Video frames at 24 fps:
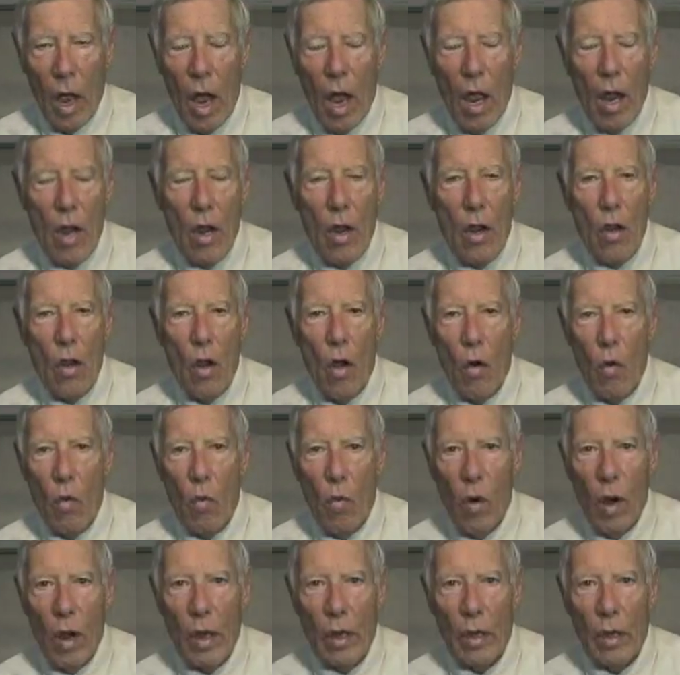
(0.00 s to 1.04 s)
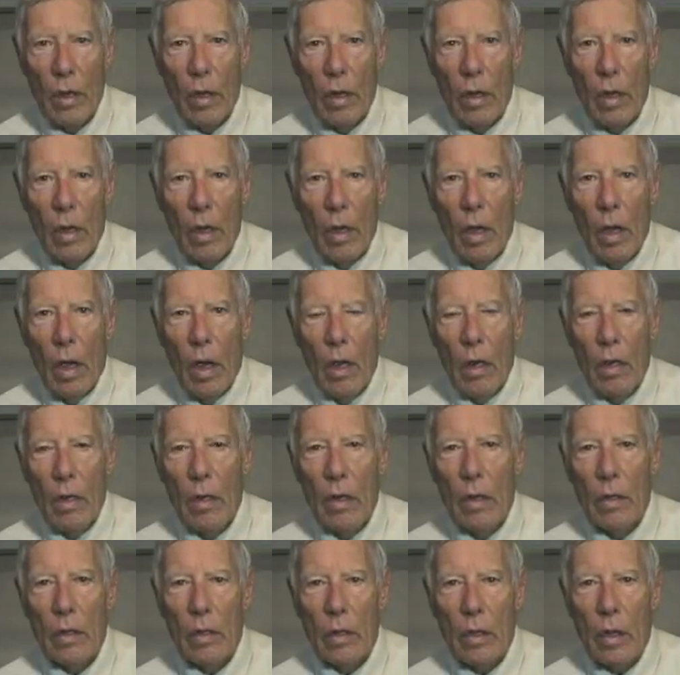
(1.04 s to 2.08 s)
and no way in
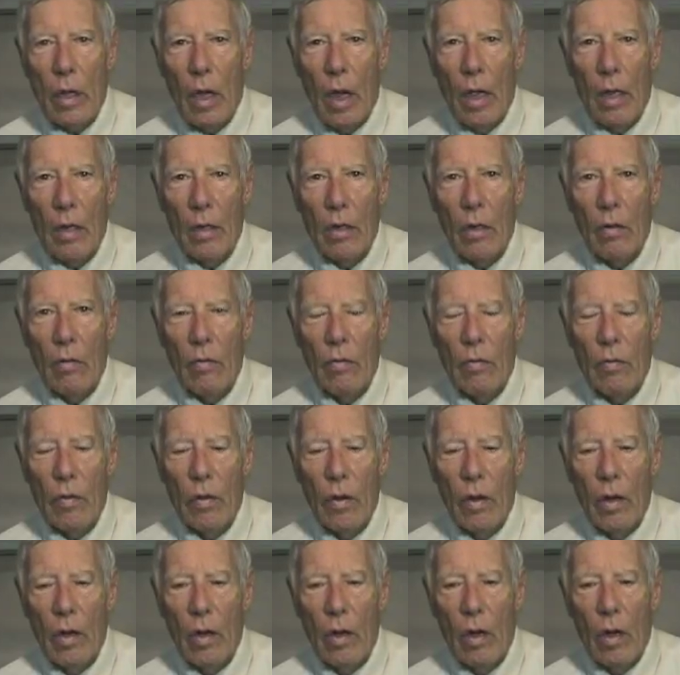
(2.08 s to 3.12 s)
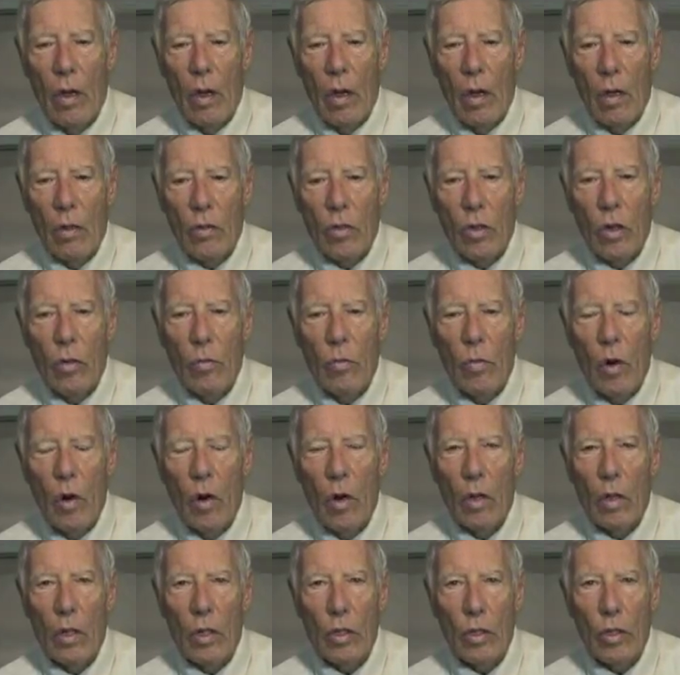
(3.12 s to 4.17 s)
the kind of
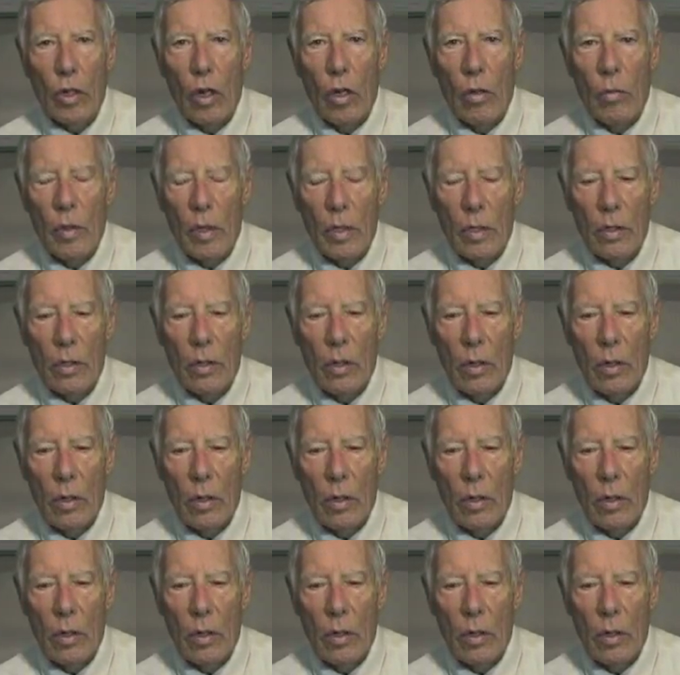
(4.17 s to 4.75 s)
turmoil and torture